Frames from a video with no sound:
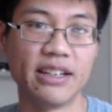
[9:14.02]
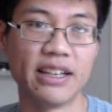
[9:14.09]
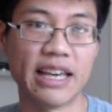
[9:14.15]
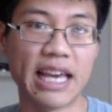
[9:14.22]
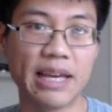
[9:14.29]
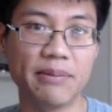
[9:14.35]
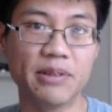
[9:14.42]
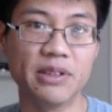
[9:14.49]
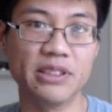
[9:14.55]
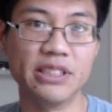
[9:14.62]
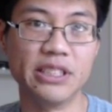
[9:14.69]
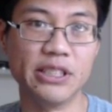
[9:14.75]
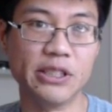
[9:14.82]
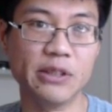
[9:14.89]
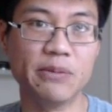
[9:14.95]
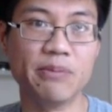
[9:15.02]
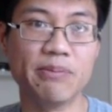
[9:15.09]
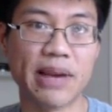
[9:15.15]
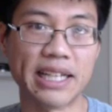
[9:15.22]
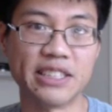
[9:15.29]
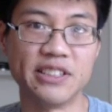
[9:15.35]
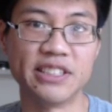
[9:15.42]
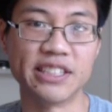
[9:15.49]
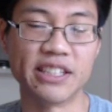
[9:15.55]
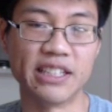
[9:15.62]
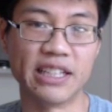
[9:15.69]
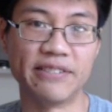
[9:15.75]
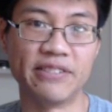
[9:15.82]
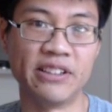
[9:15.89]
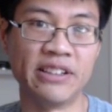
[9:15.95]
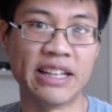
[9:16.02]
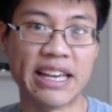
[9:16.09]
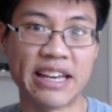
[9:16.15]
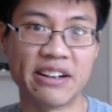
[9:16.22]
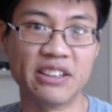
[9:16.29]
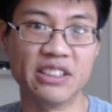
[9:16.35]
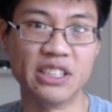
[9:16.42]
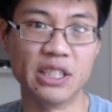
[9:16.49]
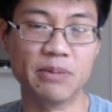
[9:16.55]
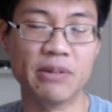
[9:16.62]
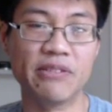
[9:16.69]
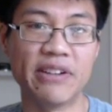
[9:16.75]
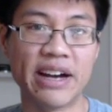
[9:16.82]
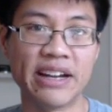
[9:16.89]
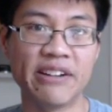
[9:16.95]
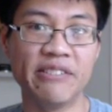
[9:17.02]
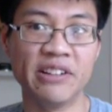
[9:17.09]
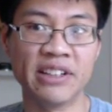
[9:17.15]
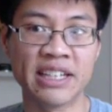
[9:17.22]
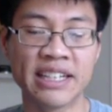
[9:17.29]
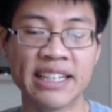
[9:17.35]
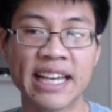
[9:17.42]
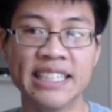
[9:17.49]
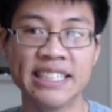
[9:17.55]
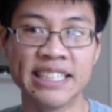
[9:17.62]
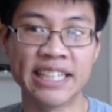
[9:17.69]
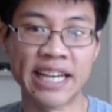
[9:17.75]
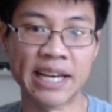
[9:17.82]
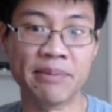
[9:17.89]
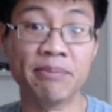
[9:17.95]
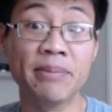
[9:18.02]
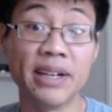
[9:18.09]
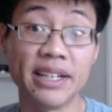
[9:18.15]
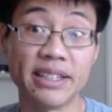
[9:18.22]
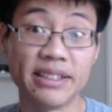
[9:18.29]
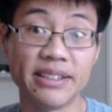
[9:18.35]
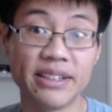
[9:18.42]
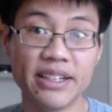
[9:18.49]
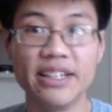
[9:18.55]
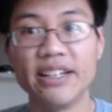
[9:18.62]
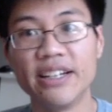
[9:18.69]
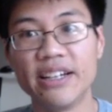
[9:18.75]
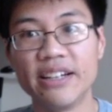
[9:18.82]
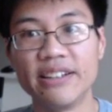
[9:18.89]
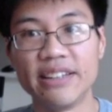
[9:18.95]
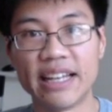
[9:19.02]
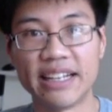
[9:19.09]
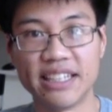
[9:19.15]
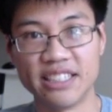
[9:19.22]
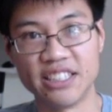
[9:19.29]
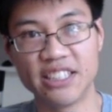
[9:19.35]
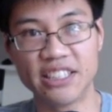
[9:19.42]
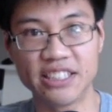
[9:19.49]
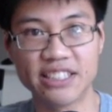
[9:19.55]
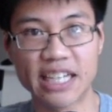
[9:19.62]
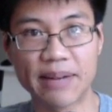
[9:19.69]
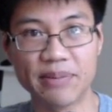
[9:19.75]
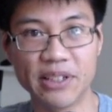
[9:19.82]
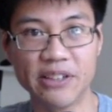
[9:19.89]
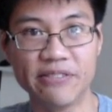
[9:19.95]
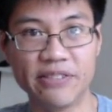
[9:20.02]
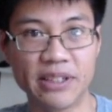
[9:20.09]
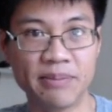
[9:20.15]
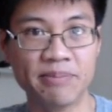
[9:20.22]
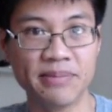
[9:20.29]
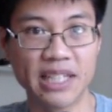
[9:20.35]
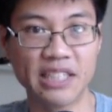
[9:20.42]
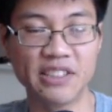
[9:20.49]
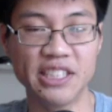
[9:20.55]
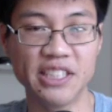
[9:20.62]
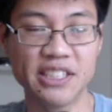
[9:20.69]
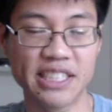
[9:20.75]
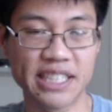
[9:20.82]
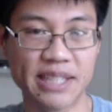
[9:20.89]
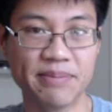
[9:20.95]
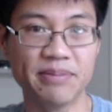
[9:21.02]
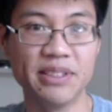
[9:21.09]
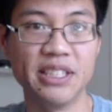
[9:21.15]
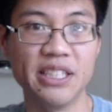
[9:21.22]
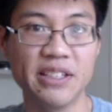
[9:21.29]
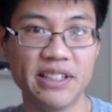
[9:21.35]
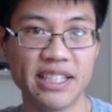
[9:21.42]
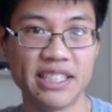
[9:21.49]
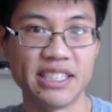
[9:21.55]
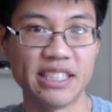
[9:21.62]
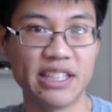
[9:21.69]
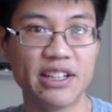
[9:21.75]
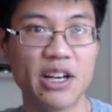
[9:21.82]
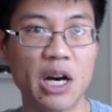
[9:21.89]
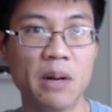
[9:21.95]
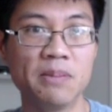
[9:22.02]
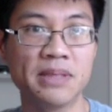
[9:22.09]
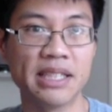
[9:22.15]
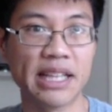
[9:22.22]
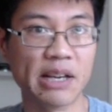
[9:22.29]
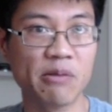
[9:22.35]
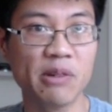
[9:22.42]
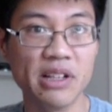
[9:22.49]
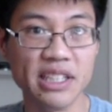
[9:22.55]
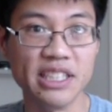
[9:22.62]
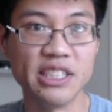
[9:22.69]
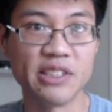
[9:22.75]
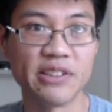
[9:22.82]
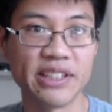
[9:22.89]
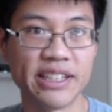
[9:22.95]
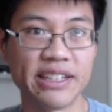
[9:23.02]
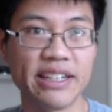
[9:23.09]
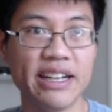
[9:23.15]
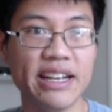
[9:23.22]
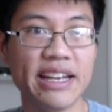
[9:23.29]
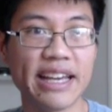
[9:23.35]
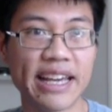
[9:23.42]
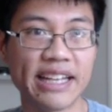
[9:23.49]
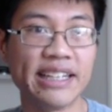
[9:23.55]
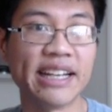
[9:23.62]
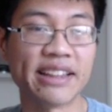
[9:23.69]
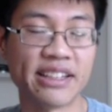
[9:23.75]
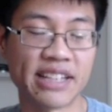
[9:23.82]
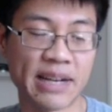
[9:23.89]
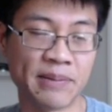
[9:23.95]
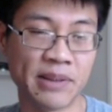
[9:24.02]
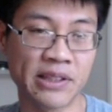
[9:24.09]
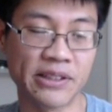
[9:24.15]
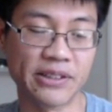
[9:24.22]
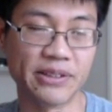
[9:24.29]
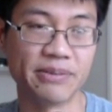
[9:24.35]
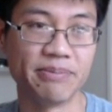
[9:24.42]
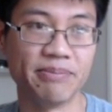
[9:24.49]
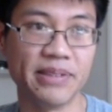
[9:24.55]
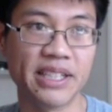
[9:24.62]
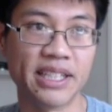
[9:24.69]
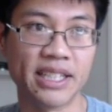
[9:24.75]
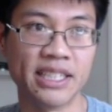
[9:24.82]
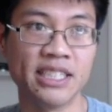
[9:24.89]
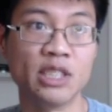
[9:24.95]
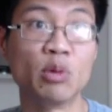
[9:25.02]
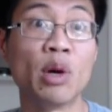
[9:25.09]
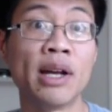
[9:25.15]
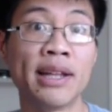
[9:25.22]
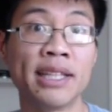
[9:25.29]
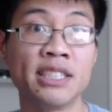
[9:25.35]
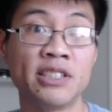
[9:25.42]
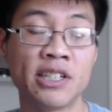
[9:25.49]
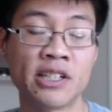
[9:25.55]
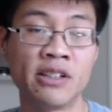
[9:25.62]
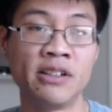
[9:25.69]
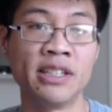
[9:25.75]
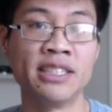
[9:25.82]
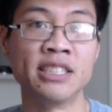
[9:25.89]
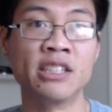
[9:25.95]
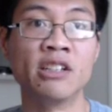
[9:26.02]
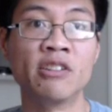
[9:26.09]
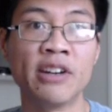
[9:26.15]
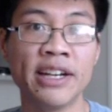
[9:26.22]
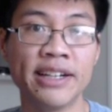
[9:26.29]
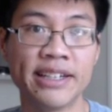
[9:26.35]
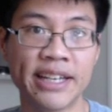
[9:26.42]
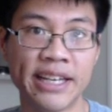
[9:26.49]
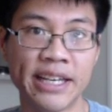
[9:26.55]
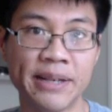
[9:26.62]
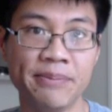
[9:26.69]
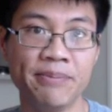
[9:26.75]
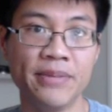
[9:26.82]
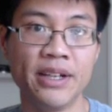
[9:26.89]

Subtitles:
able to match your skill level and also provide a really engaging game. But that shouldn't stop you from introducing them to this in the hopes that they will enjoy it and take the time to learn, because Twilight Struggle is a great game